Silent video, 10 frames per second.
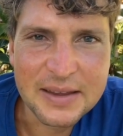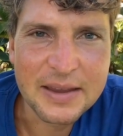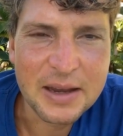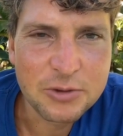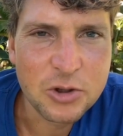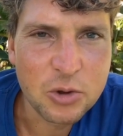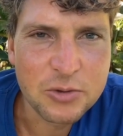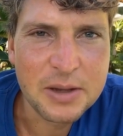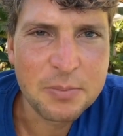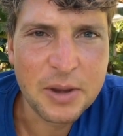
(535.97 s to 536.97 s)
if you don't
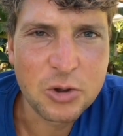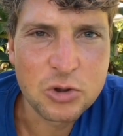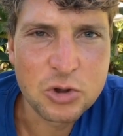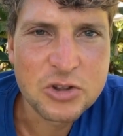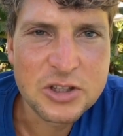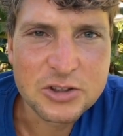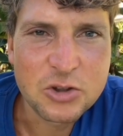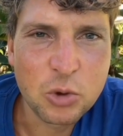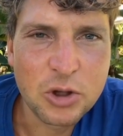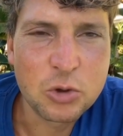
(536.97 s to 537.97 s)
think Bitcoin usage is
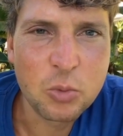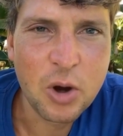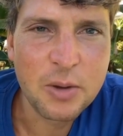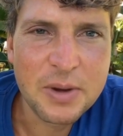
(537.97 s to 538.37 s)
going to 1